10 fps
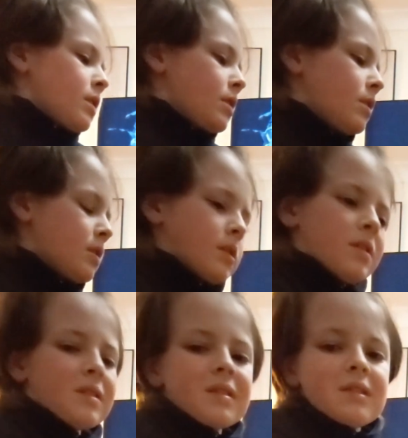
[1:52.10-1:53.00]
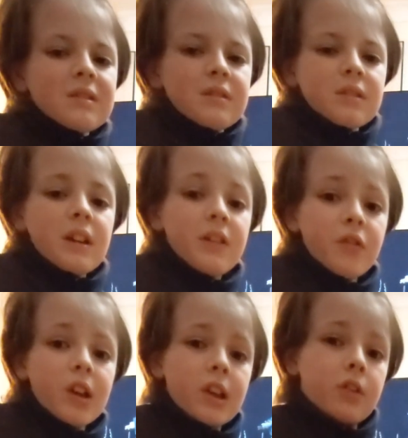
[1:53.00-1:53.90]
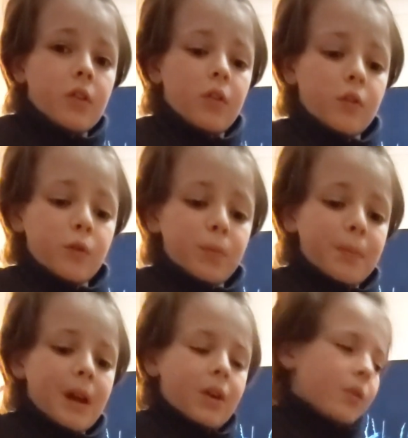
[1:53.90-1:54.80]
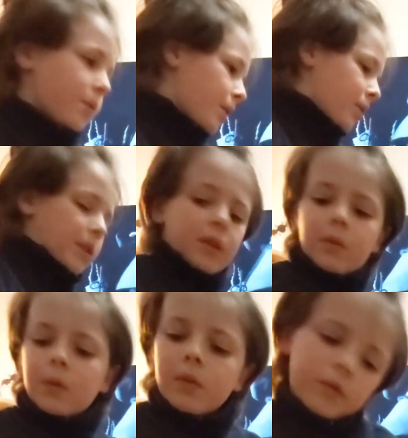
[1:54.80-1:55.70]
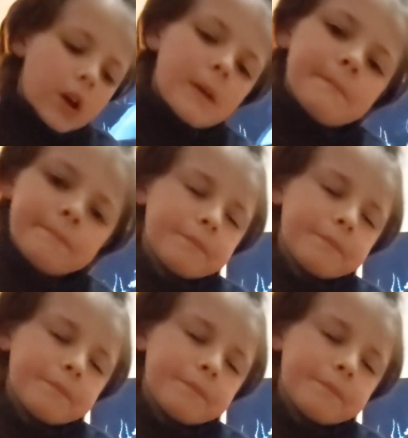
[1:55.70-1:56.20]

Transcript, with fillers: it, but I don't know about It really does smell well. These ones, right?